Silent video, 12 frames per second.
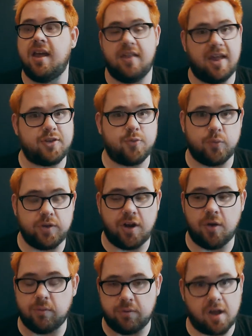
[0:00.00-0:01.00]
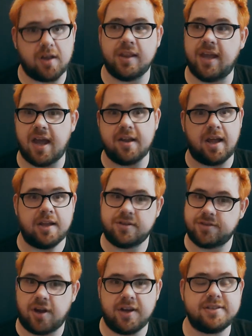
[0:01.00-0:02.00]
That's, you know, luckily I, I
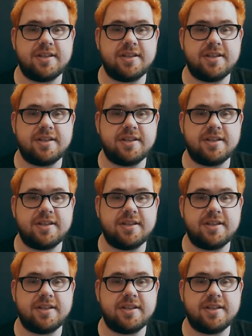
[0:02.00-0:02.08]
started